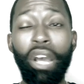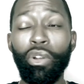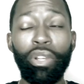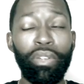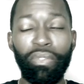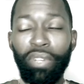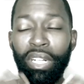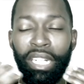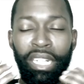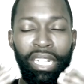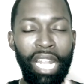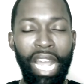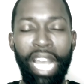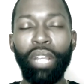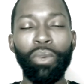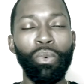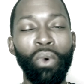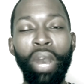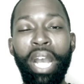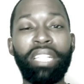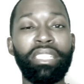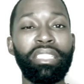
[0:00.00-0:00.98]
even like
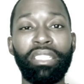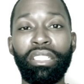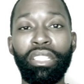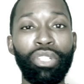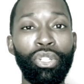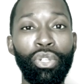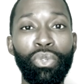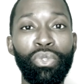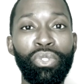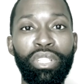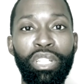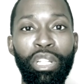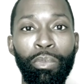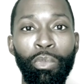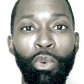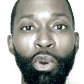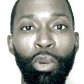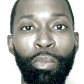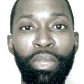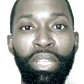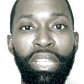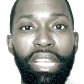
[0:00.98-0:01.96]
watching the news
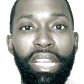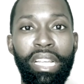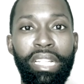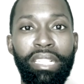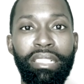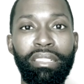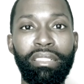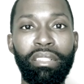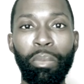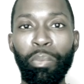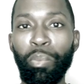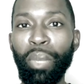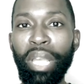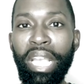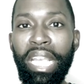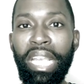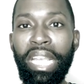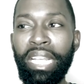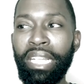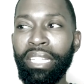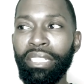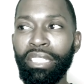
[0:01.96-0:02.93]
anymore, because to
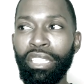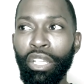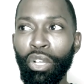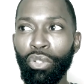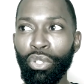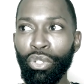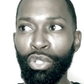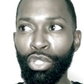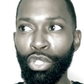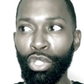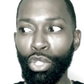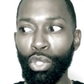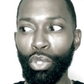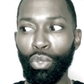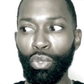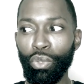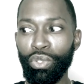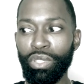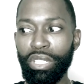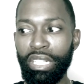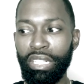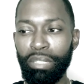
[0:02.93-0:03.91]
me, the
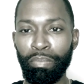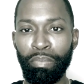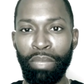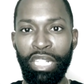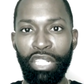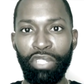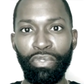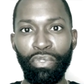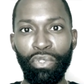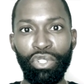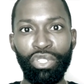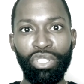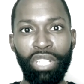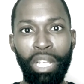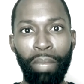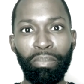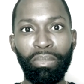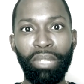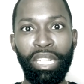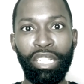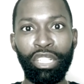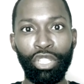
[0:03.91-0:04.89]
news is meant for
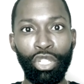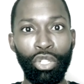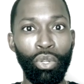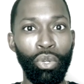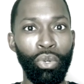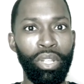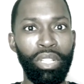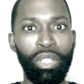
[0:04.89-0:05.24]
something new.